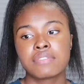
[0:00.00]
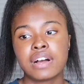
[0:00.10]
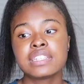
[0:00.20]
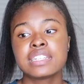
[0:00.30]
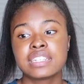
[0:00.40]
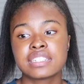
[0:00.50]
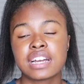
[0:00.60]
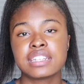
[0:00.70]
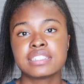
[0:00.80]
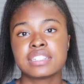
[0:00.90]
Finally
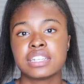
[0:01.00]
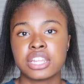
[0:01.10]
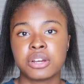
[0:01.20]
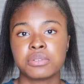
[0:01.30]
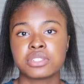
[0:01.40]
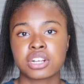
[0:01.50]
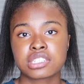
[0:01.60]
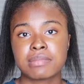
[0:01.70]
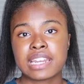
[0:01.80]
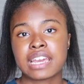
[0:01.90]
decided to, you know, talk
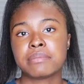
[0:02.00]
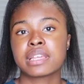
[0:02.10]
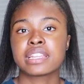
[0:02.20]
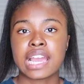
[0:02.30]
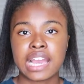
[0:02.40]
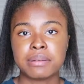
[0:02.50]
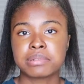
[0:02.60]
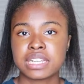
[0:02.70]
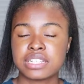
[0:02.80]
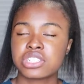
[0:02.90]
to my dad and be like, Dad,
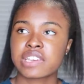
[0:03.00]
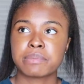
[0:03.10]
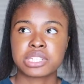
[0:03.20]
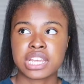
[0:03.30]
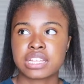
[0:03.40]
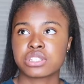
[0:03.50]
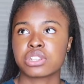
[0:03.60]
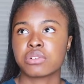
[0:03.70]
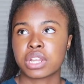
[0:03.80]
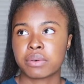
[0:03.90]
please just give him a chance.
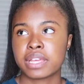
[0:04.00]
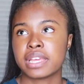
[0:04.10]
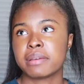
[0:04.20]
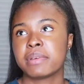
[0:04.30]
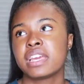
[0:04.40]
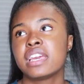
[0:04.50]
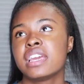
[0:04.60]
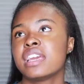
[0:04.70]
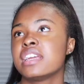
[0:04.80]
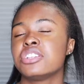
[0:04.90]
You don't know him,
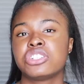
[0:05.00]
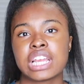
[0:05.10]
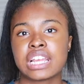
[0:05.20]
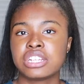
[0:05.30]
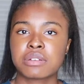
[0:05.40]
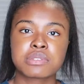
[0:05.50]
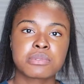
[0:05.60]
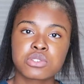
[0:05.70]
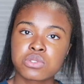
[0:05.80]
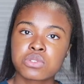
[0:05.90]
he's changed. I was in
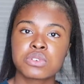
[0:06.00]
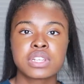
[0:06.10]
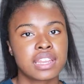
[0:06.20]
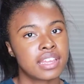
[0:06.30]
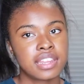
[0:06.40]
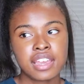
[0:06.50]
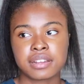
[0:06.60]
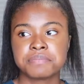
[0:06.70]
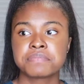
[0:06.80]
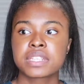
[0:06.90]
middle school, yada yada
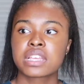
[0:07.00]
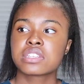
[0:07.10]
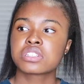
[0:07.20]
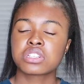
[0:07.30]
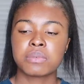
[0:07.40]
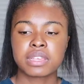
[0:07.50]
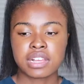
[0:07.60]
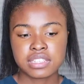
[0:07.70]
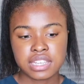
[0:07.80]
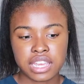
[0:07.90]
yada. So we
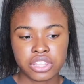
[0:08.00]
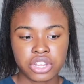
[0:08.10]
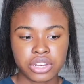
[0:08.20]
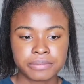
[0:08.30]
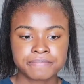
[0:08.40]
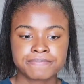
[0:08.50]
got together.